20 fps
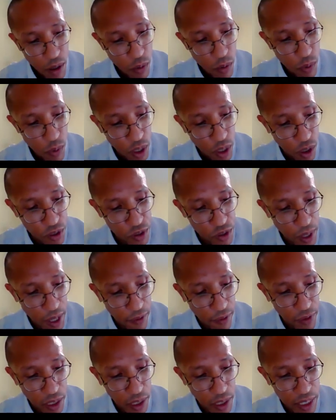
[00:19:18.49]
We also
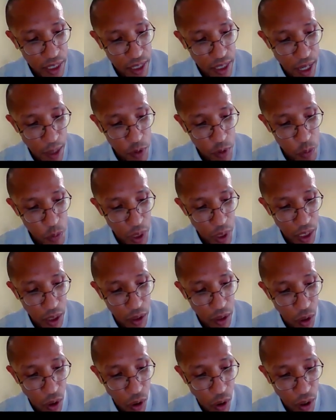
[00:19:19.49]
have the lead time as
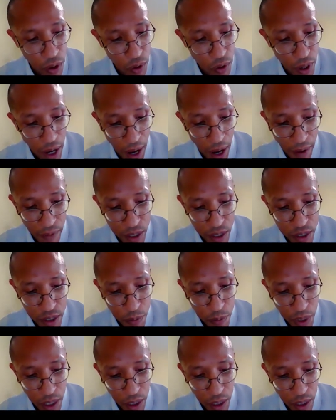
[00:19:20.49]
being long or average
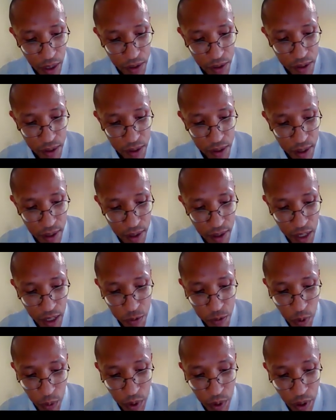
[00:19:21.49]
because
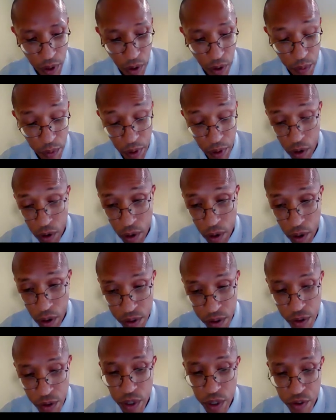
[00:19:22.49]
that's what we are
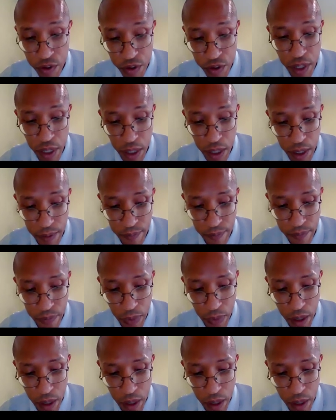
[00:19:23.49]
also interested in.